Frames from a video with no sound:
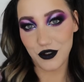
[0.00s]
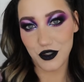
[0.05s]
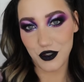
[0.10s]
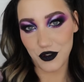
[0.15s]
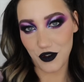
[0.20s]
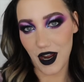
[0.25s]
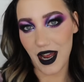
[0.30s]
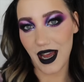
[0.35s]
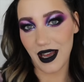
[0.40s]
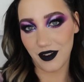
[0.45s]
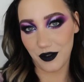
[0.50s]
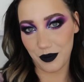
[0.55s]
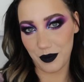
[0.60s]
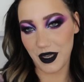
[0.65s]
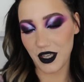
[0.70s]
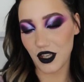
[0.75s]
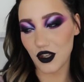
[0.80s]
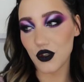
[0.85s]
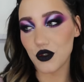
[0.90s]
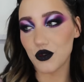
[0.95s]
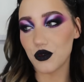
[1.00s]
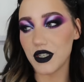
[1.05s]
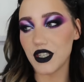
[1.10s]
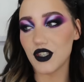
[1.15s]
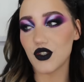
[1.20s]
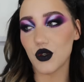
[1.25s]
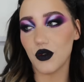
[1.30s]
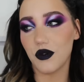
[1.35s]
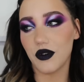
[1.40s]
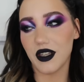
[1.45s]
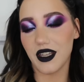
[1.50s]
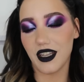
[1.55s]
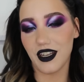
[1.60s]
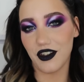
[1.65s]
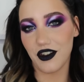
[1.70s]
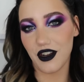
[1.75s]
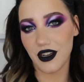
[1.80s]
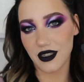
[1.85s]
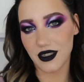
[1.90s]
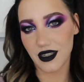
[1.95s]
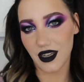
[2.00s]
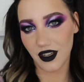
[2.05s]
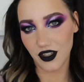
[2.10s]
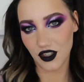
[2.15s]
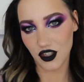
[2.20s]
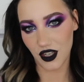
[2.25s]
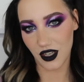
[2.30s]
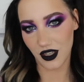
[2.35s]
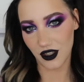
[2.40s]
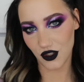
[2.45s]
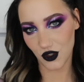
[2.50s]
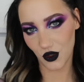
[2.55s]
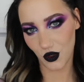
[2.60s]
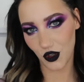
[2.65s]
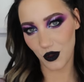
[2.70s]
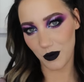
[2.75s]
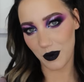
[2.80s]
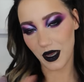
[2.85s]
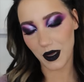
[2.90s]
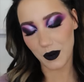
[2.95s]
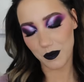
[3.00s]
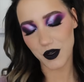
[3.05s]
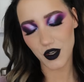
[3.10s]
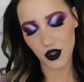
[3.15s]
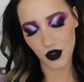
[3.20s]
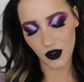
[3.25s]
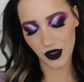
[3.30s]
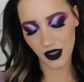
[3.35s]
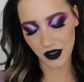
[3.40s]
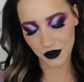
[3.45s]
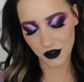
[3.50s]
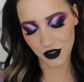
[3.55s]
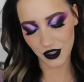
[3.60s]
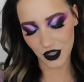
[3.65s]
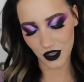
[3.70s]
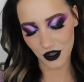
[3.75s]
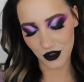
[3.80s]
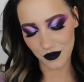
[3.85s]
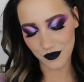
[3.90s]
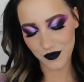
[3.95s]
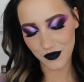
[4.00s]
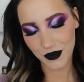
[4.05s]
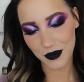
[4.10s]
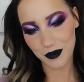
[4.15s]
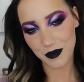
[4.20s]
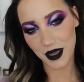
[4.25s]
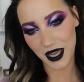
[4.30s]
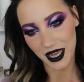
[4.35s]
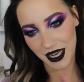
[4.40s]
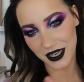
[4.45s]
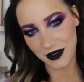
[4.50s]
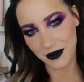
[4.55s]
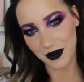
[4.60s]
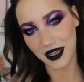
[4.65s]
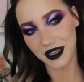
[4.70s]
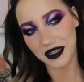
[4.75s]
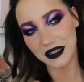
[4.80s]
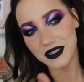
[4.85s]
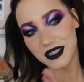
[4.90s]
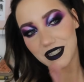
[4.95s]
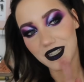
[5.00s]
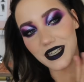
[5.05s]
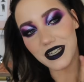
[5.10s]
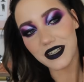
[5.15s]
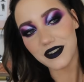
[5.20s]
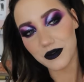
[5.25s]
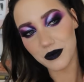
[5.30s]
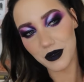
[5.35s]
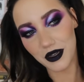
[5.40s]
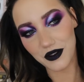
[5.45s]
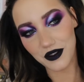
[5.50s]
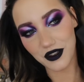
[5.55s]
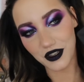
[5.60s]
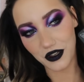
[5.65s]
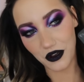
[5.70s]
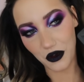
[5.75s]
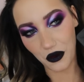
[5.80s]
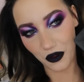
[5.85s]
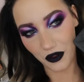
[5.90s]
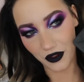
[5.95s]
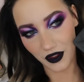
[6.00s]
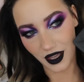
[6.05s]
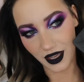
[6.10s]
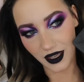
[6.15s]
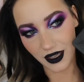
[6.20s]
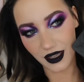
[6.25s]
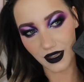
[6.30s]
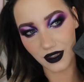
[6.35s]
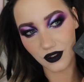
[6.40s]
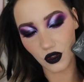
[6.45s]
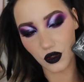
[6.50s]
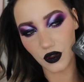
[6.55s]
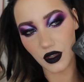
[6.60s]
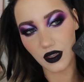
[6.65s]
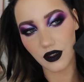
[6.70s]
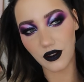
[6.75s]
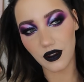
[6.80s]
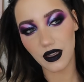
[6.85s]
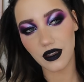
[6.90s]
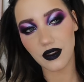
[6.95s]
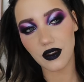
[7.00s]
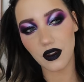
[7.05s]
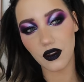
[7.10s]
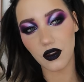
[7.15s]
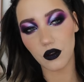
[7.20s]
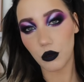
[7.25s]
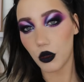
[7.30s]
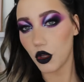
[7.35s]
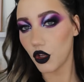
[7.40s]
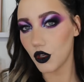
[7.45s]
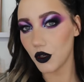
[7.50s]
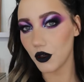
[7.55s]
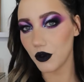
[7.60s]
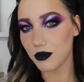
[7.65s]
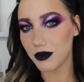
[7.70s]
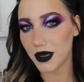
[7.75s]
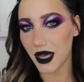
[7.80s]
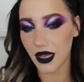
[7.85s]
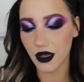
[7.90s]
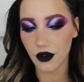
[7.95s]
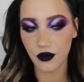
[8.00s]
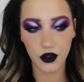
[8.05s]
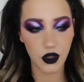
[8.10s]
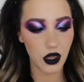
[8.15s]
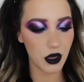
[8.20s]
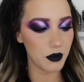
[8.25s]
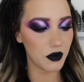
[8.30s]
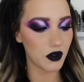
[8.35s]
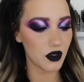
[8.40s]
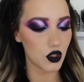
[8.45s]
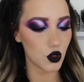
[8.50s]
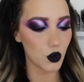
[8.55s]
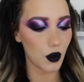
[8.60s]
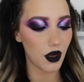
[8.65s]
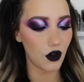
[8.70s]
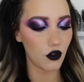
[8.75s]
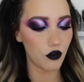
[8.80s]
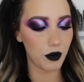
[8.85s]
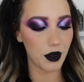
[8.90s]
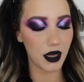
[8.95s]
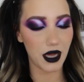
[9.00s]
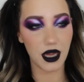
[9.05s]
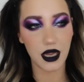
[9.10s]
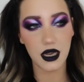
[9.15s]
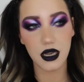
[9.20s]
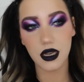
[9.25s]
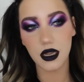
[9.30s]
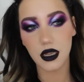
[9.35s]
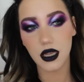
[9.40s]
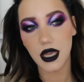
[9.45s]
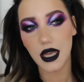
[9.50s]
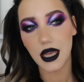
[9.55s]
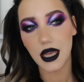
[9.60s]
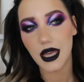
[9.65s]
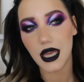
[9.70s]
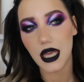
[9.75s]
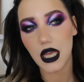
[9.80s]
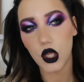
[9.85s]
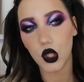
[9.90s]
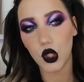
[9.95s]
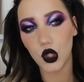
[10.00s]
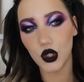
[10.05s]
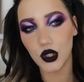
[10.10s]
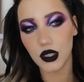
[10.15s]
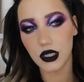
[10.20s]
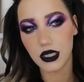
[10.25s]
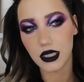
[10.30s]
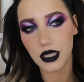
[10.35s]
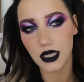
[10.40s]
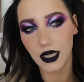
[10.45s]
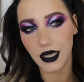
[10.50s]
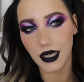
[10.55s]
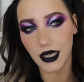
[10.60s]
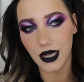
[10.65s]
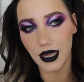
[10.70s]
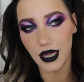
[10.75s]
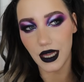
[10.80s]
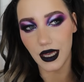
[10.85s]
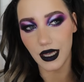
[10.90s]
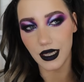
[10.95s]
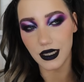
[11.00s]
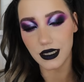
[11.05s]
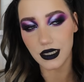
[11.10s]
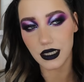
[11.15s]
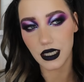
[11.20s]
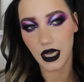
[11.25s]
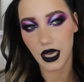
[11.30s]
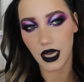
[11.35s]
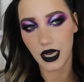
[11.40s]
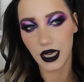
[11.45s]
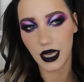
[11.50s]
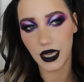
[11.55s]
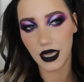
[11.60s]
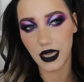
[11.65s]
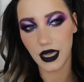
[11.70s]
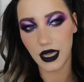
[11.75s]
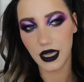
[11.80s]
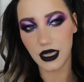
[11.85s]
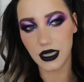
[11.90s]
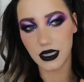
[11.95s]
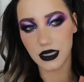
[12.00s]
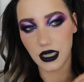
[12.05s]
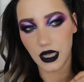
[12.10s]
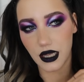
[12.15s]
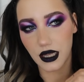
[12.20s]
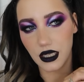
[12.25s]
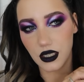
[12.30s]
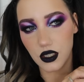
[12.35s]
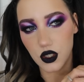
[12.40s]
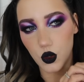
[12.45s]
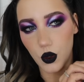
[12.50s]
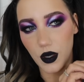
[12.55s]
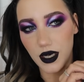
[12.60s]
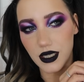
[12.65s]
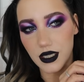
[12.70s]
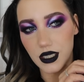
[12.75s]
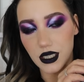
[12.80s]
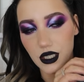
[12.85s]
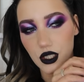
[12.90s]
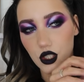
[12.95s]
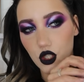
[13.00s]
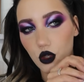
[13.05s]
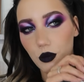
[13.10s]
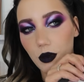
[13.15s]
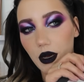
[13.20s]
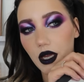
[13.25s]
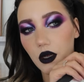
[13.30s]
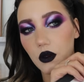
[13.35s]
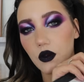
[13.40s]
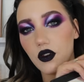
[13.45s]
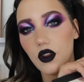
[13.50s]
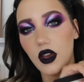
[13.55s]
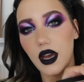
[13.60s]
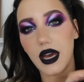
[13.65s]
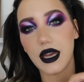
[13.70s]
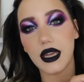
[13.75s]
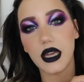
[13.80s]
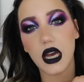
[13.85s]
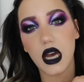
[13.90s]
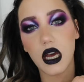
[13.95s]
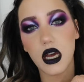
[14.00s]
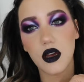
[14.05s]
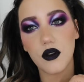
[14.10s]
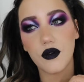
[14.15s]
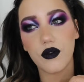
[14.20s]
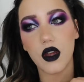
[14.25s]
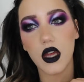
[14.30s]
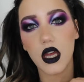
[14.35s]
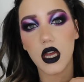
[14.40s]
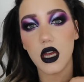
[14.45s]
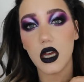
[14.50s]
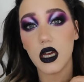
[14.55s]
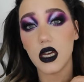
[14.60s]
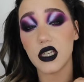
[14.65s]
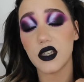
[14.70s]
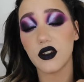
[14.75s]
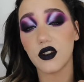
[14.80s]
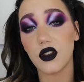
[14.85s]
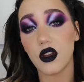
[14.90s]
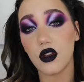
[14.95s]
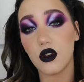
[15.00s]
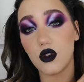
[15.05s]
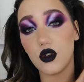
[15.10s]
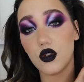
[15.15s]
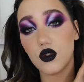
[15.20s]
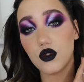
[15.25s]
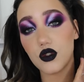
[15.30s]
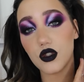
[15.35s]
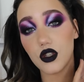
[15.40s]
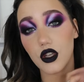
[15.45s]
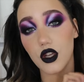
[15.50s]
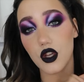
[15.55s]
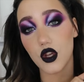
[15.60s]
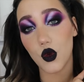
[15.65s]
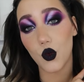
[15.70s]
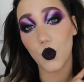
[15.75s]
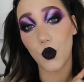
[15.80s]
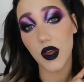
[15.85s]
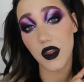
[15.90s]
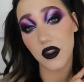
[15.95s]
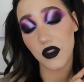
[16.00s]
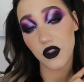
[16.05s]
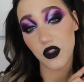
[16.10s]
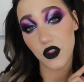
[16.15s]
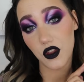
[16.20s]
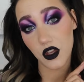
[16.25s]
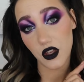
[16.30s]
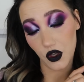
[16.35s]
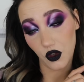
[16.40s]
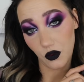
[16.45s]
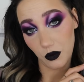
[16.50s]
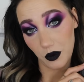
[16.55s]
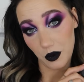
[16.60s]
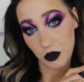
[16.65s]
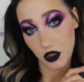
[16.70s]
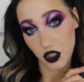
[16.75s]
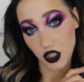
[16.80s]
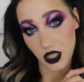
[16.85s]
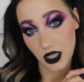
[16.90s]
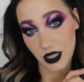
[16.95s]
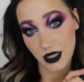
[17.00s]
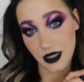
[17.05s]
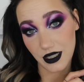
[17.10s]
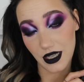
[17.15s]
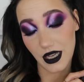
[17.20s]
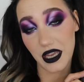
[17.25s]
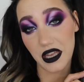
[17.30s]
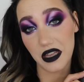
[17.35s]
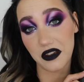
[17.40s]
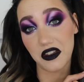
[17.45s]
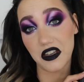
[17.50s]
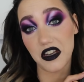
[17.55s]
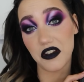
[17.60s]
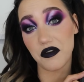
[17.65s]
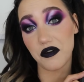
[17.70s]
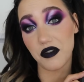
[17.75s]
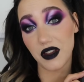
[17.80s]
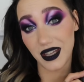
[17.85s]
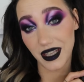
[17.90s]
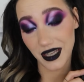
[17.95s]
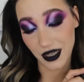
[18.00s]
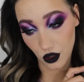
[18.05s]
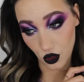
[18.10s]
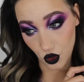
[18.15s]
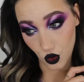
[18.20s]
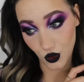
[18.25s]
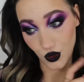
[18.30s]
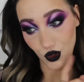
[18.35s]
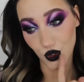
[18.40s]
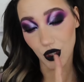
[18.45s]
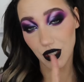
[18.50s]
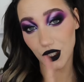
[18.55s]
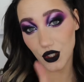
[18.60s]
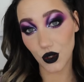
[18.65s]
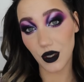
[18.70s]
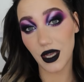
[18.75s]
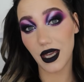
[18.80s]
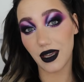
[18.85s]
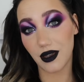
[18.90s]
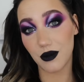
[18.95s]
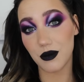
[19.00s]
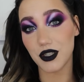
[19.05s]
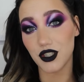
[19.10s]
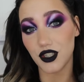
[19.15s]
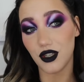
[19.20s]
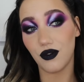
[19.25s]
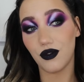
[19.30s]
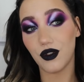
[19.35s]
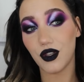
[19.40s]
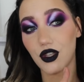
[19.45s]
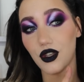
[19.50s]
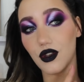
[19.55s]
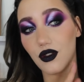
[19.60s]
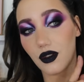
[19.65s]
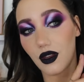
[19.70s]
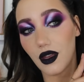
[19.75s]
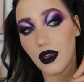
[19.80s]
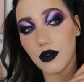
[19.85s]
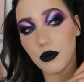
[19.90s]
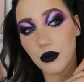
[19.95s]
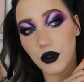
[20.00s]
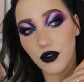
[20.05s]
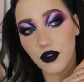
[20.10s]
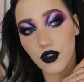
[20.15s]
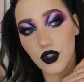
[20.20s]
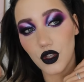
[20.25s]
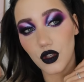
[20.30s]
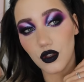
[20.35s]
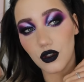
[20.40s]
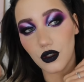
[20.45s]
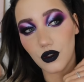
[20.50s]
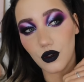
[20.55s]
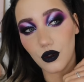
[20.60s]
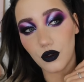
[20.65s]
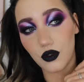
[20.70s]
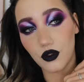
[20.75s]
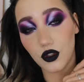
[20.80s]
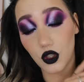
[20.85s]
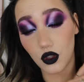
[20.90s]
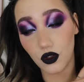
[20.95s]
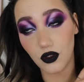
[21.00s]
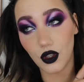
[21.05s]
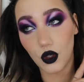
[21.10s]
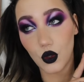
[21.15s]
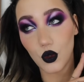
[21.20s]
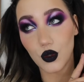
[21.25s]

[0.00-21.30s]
grasp. I could reach over there and touch it and show you, but I'm not allowed to. But anyway, today's about the Gothic. So this is a smaller palette for them. It's a 12 pan. It looks like this, and it is, I think, £22. I have a discount code with Cosmic Brushes. It is an affiliate code, so I do get commission if you use it, but if you use the